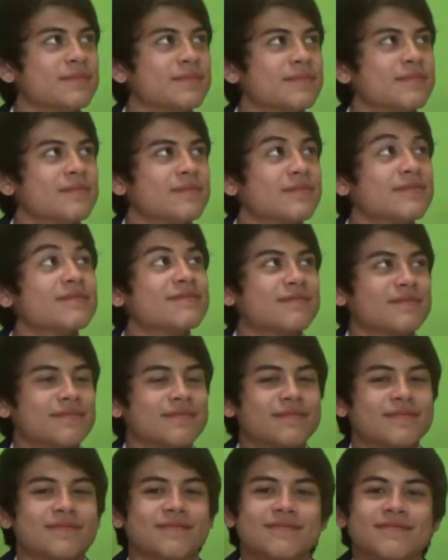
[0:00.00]

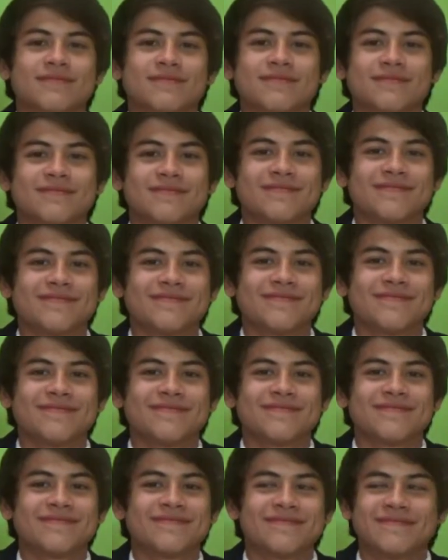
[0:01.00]

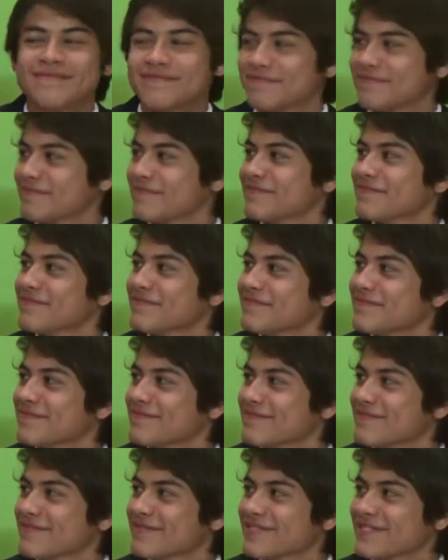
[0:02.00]

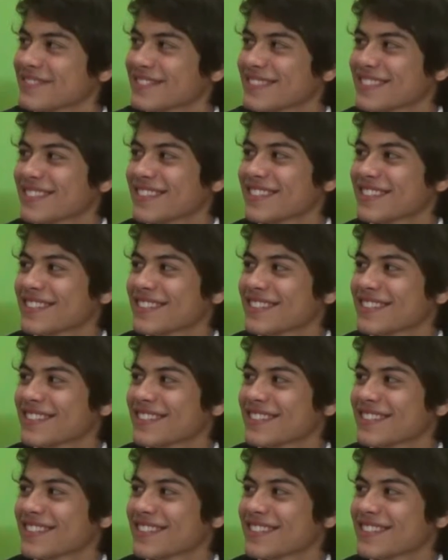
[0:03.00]
No words are spoken by the person on screen.